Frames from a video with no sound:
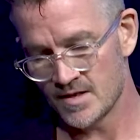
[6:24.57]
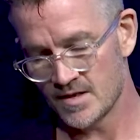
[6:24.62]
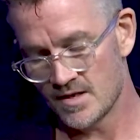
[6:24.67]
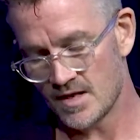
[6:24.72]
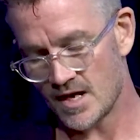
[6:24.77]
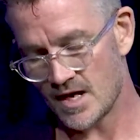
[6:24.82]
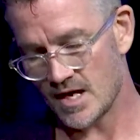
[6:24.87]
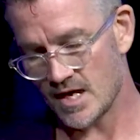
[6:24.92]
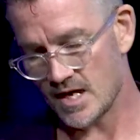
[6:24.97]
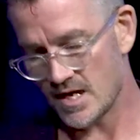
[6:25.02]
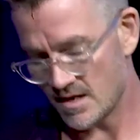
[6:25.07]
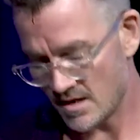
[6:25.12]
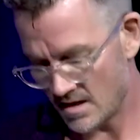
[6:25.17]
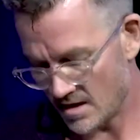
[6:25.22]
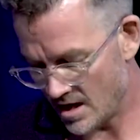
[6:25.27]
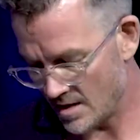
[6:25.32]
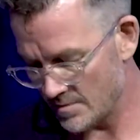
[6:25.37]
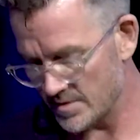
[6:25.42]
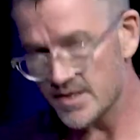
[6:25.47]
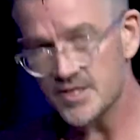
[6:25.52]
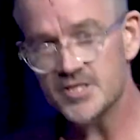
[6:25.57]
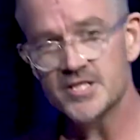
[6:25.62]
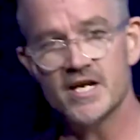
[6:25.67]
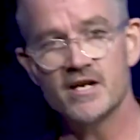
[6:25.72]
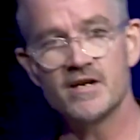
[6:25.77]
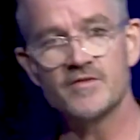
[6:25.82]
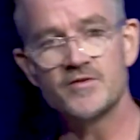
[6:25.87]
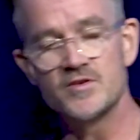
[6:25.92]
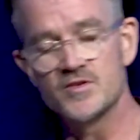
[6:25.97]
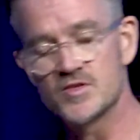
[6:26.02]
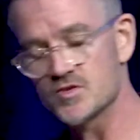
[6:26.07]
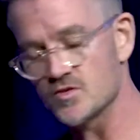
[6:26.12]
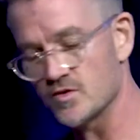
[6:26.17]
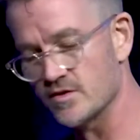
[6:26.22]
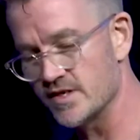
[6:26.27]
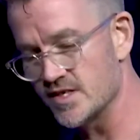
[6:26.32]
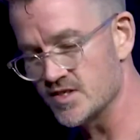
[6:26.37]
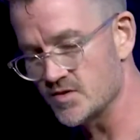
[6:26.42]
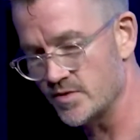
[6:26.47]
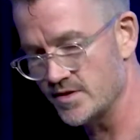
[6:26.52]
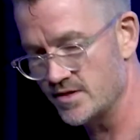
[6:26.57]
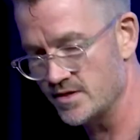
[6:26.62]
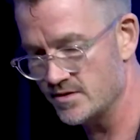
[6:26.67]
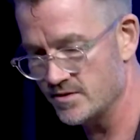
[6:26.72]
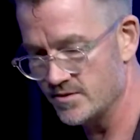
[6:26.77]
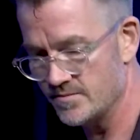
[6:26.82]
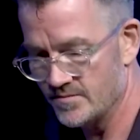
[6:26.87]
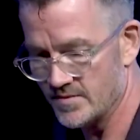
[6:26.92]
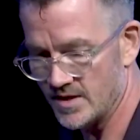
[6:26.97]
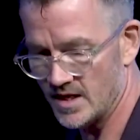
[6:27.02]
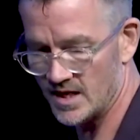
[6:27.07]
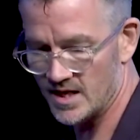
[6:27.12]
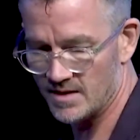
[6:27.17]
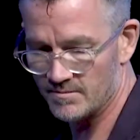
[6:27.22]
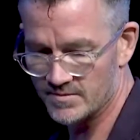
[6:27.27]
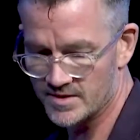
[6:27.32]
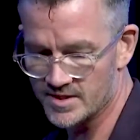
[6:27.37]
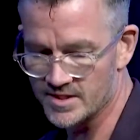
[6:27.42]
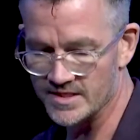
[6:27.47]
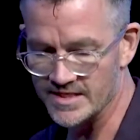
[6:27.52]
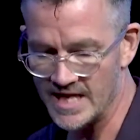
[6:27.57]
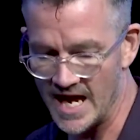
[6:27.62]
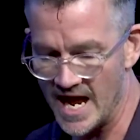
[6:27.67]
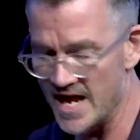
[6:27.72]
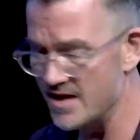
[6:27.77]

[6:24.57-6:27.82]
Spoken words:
I'm going to share a few stories with you today